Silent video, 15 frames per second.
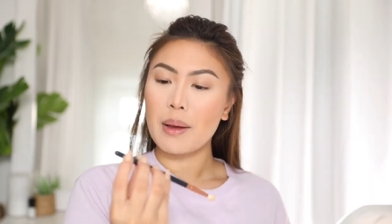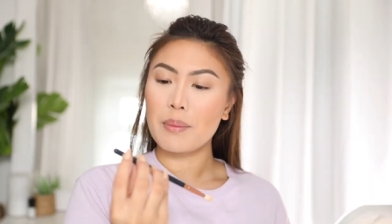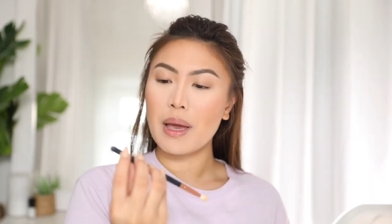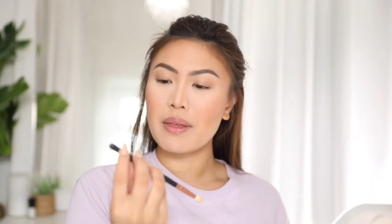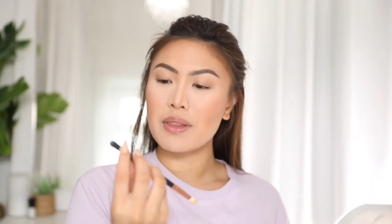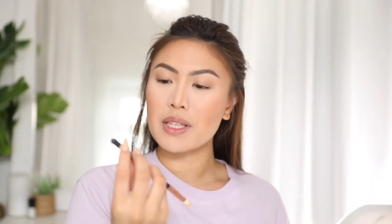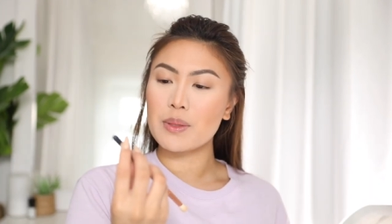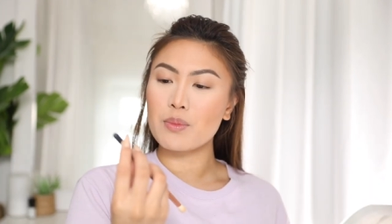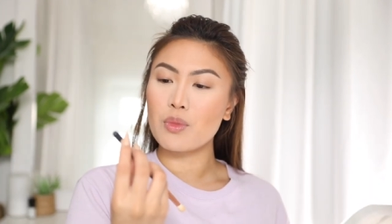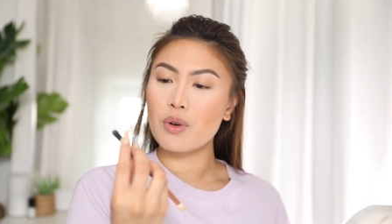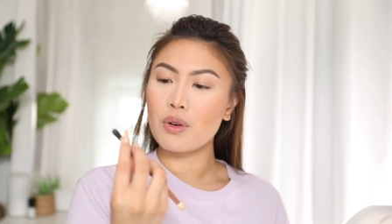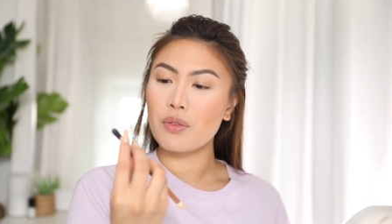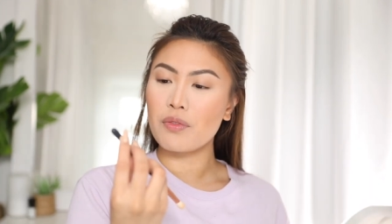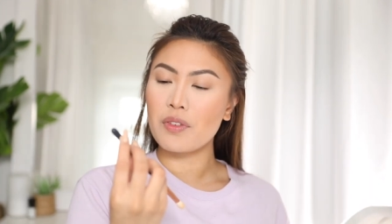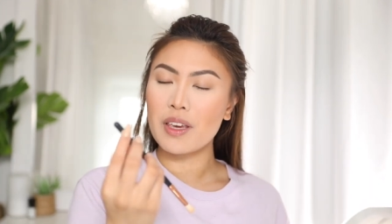I'm getting this
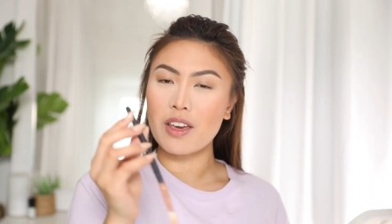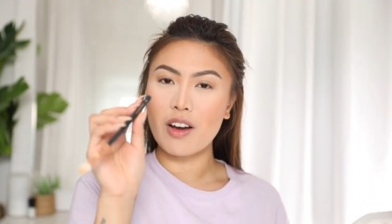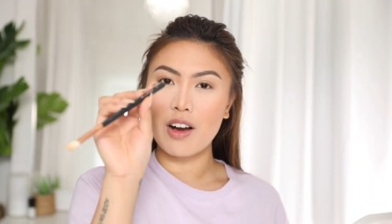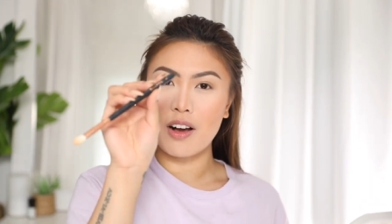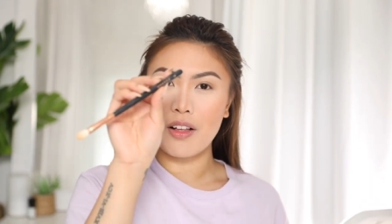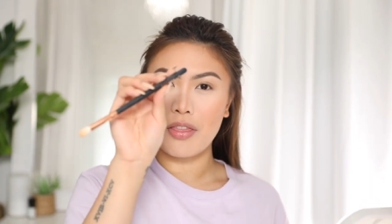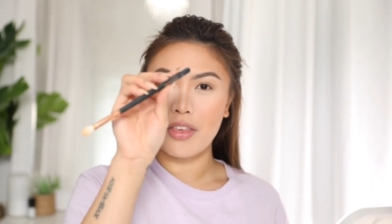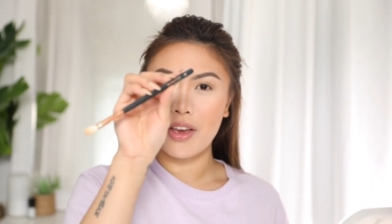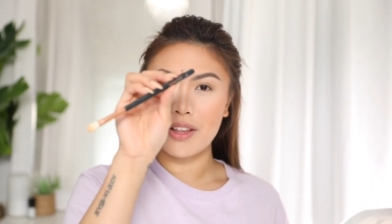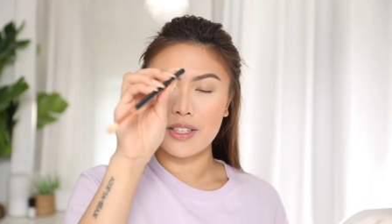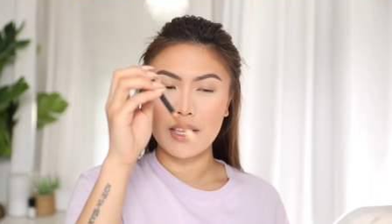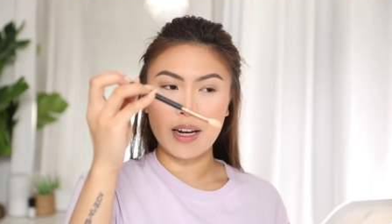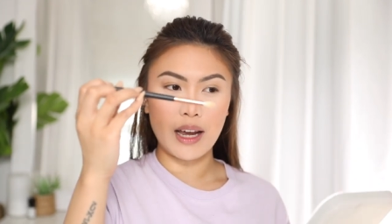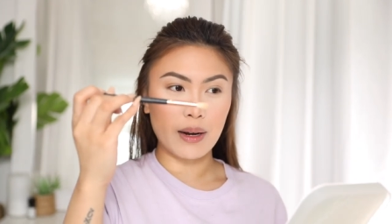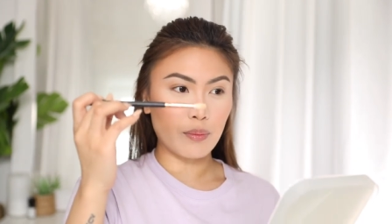Morphe
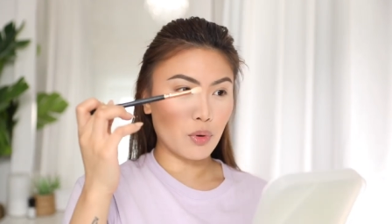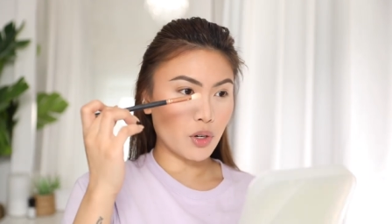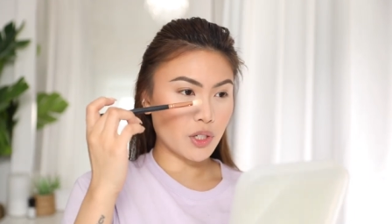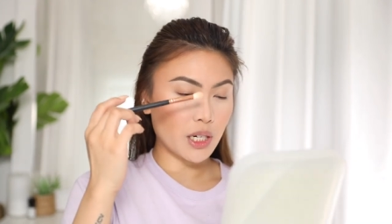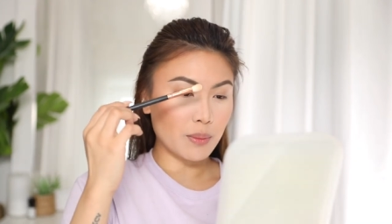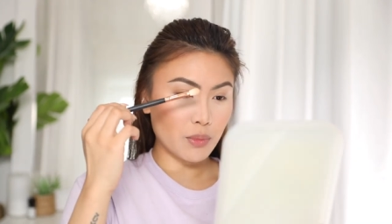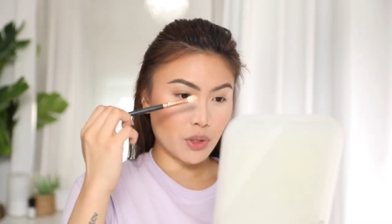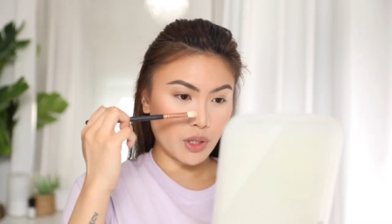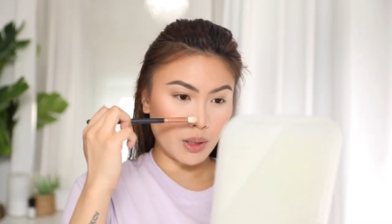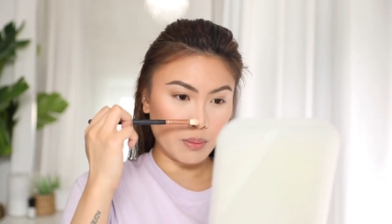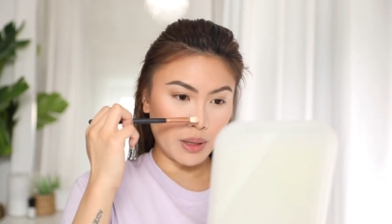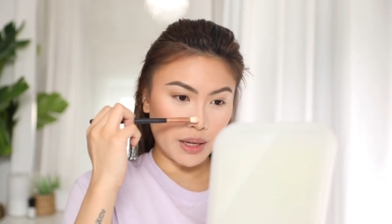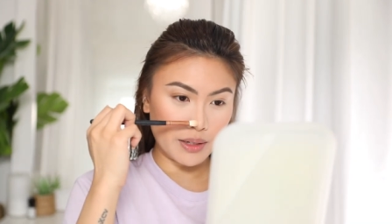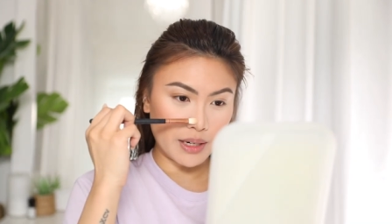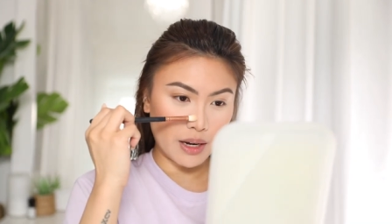R39 brush and I'm just going to
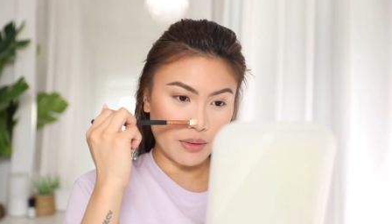blend